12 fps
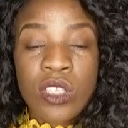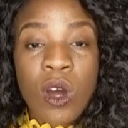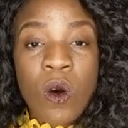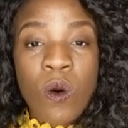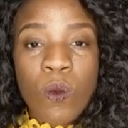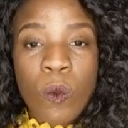
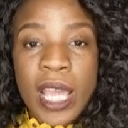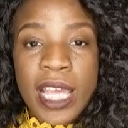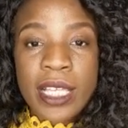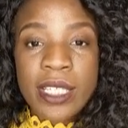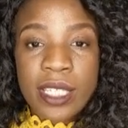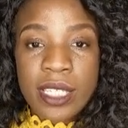don't
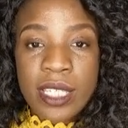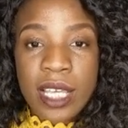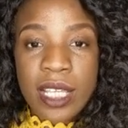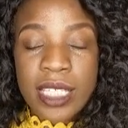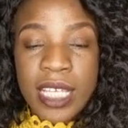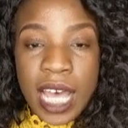waste
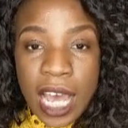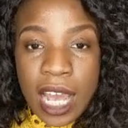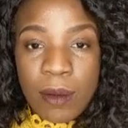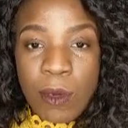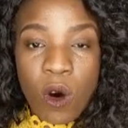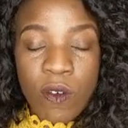
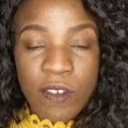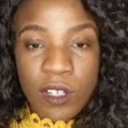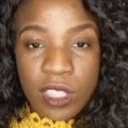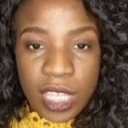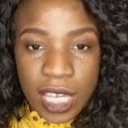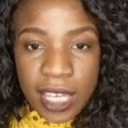time
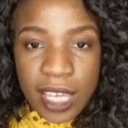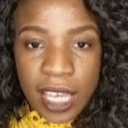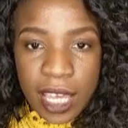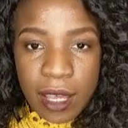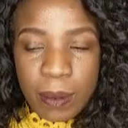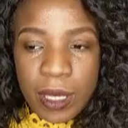overthinking
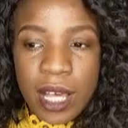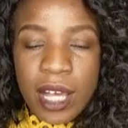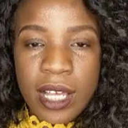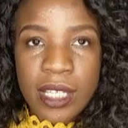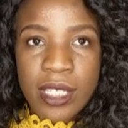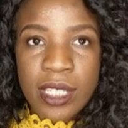it,
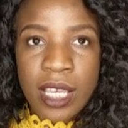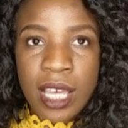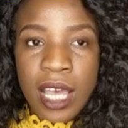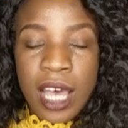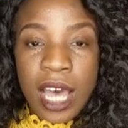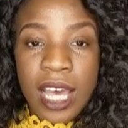because
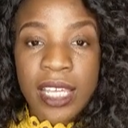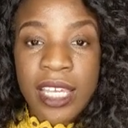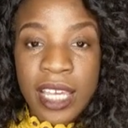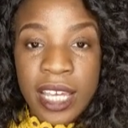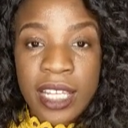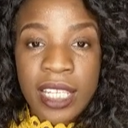
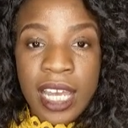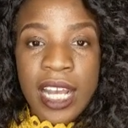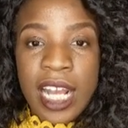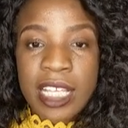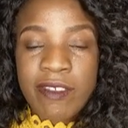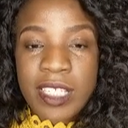again,
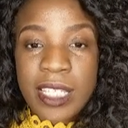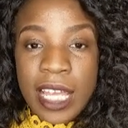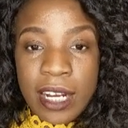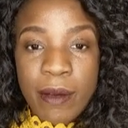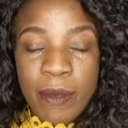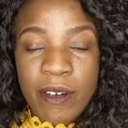like I've
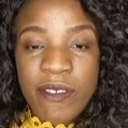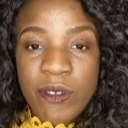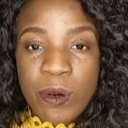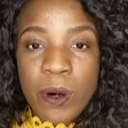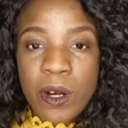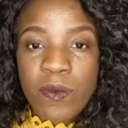stated
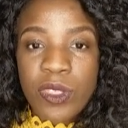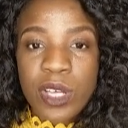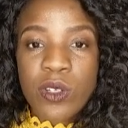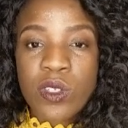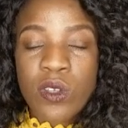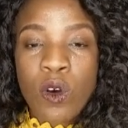before,
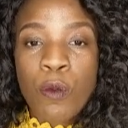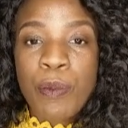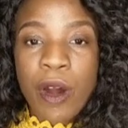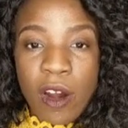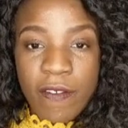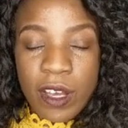there's no
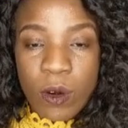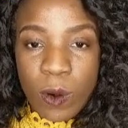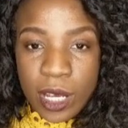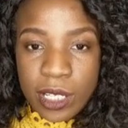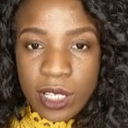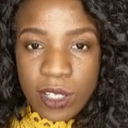perfect
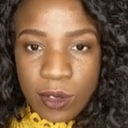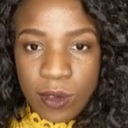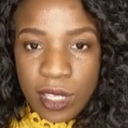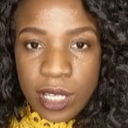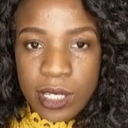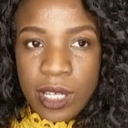way to
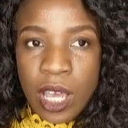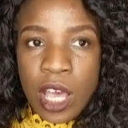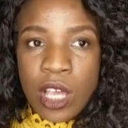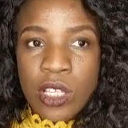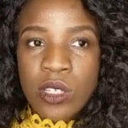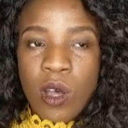do this.
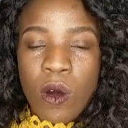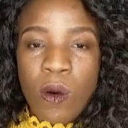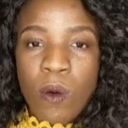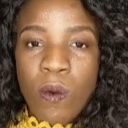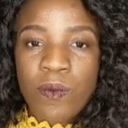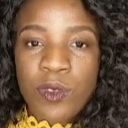
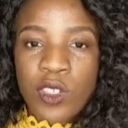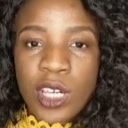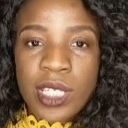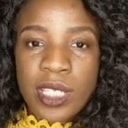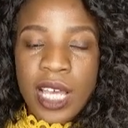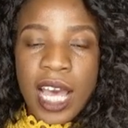So
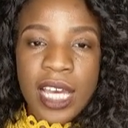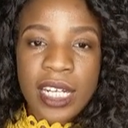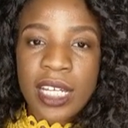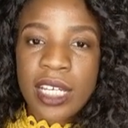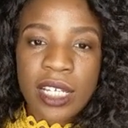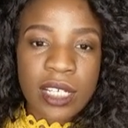just
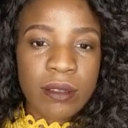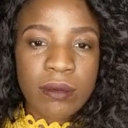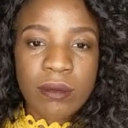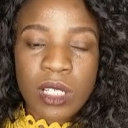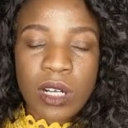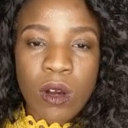kind of,
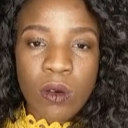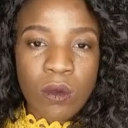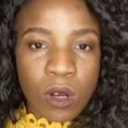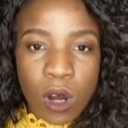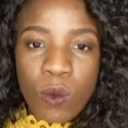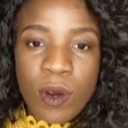
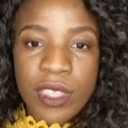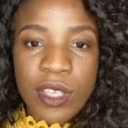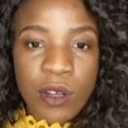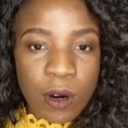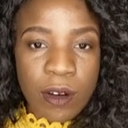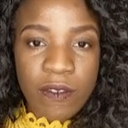go with
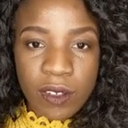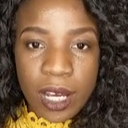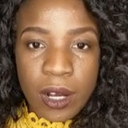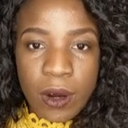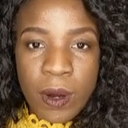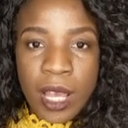your
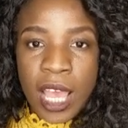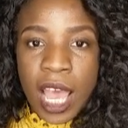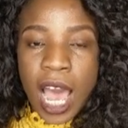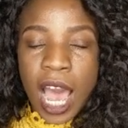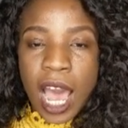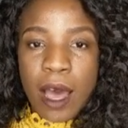flow,
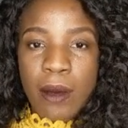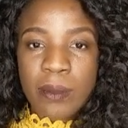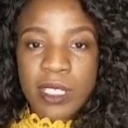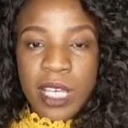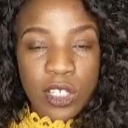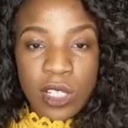
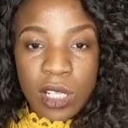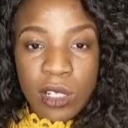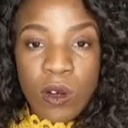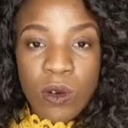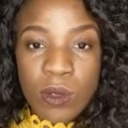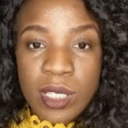touch the
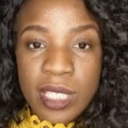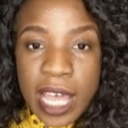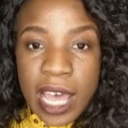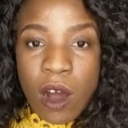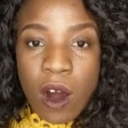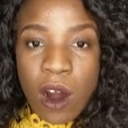loans
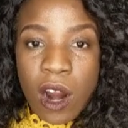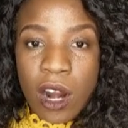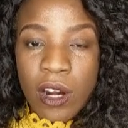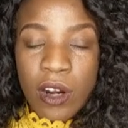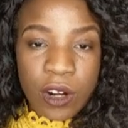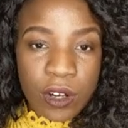that
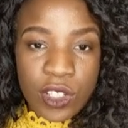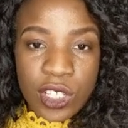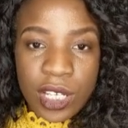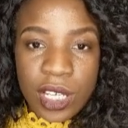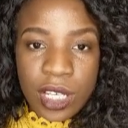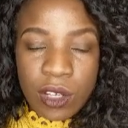are
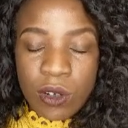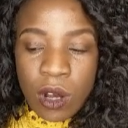urgent,